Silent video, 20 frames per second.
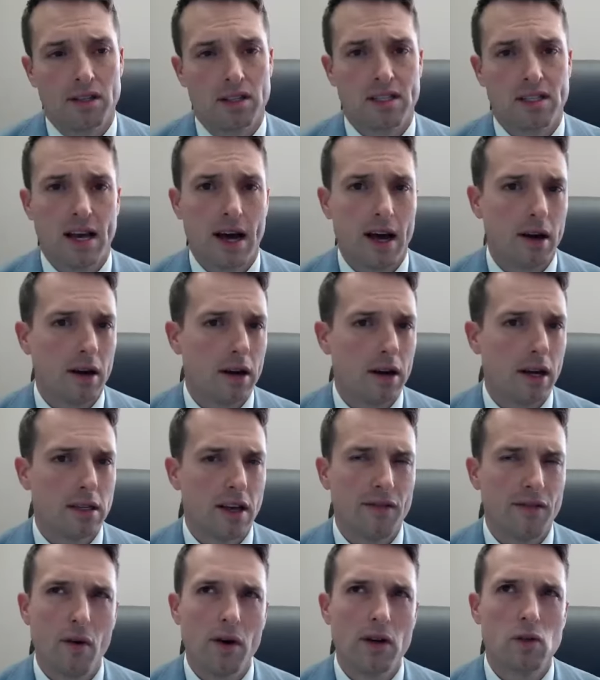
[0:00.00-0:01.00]
Saturdays,
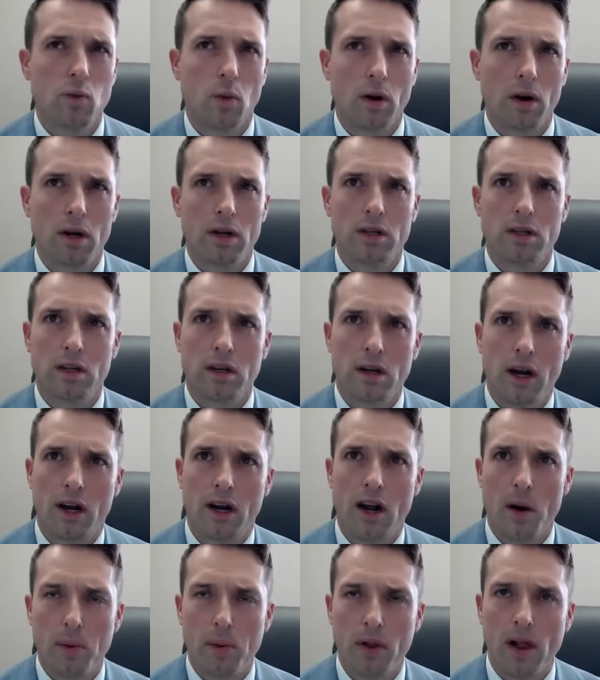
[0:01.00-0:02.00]
I've always worked a
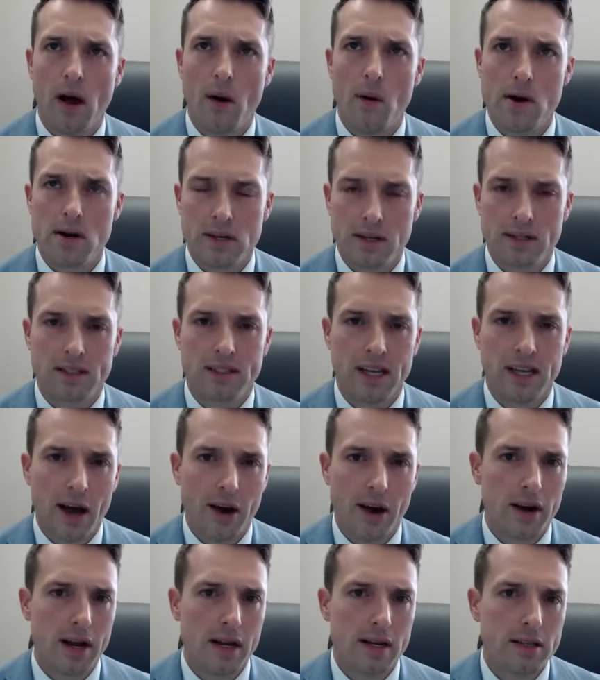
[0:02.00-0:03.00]
couple hours on
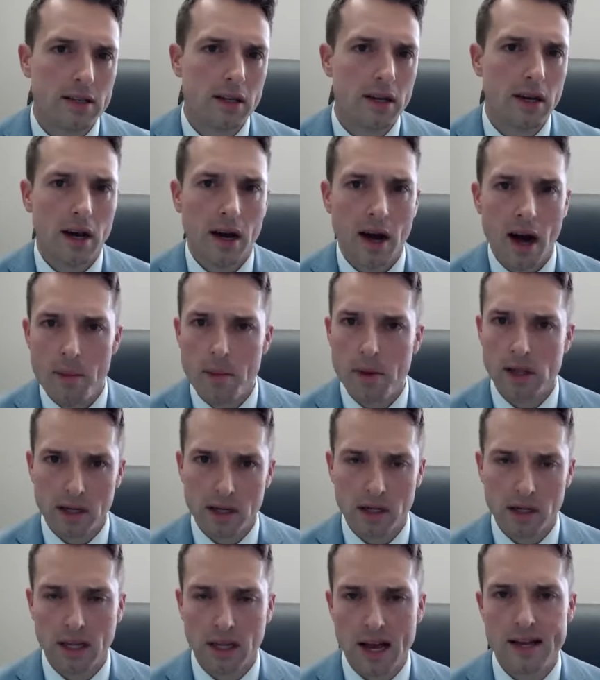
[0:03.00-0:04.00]
Saturdays. I'm a
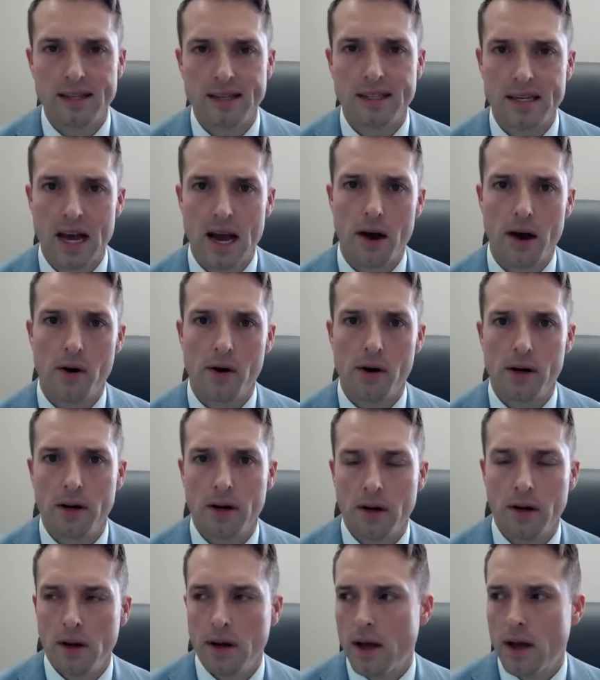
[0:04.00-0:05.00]
little less now.
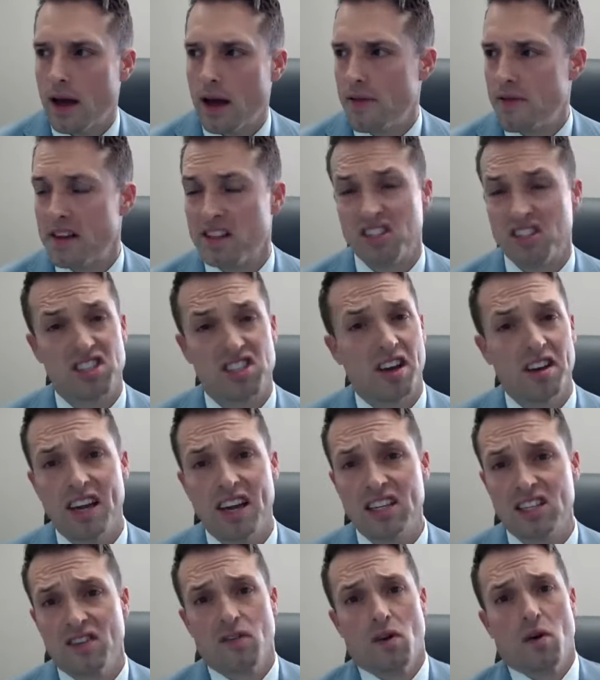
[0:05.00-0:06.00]
And then
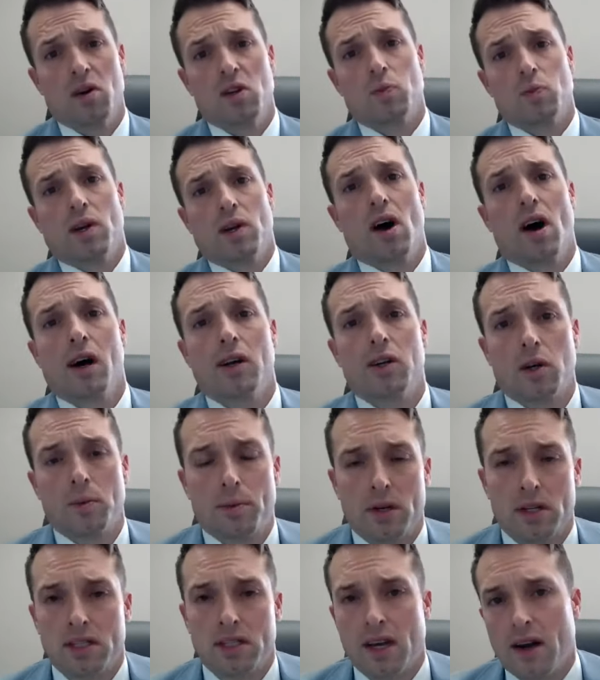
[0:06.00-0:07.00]
Sundays, I've always been
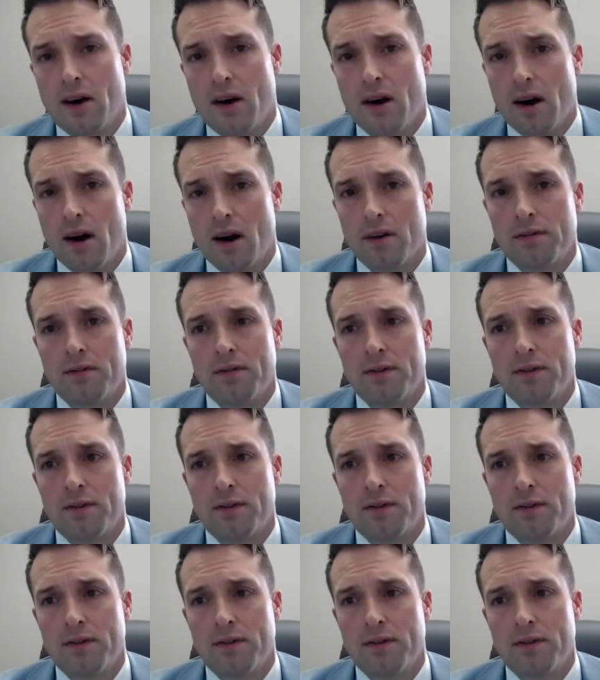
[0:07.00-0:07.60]
100% off.